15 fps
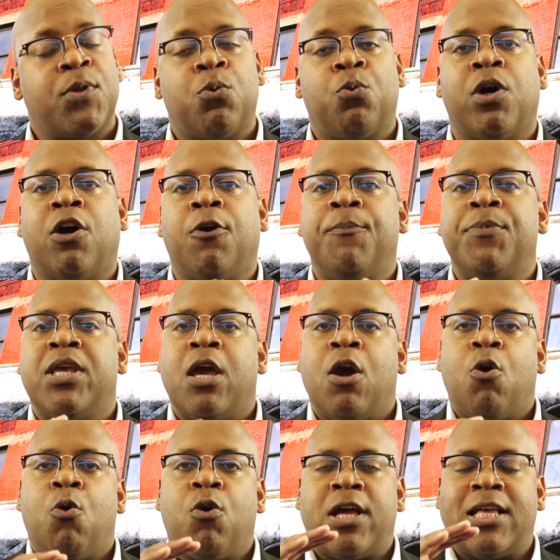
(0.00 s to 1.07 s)
Well,
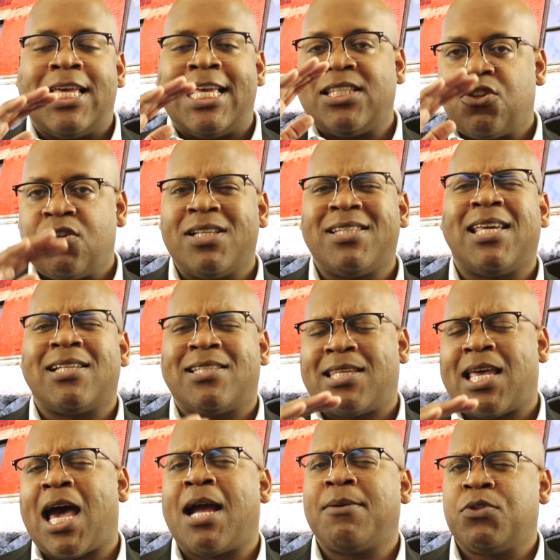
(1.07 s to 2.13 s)
it's going to take
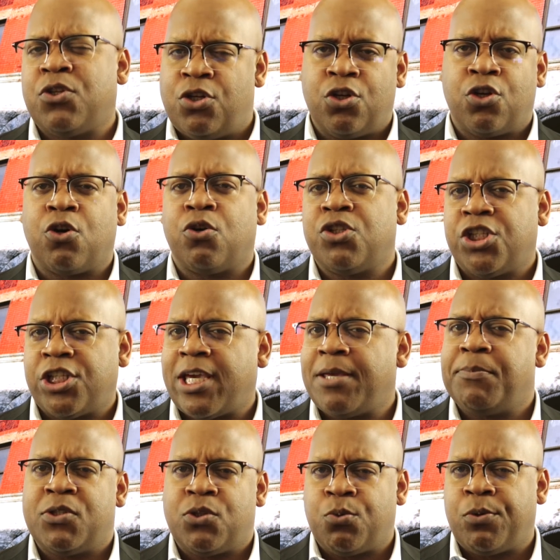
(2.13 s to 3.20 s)
time to
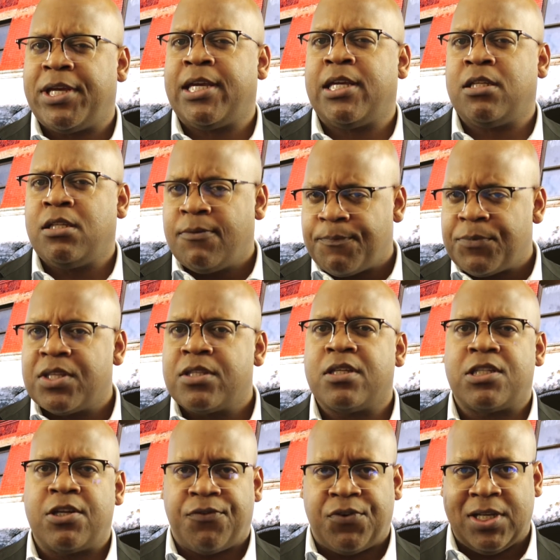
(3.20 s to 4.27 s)
negotiate between the
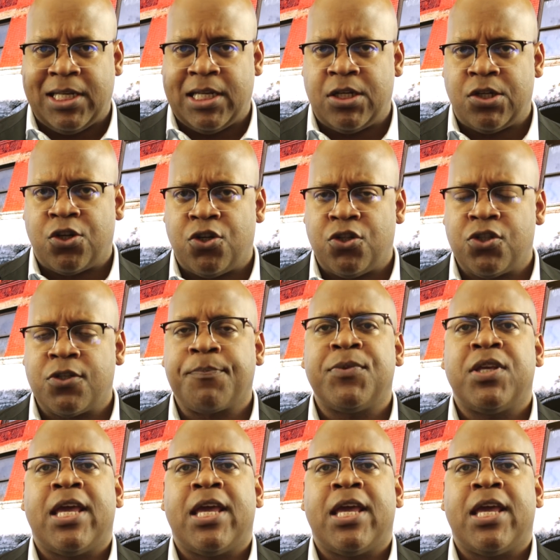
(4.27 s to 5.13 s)
different lenders,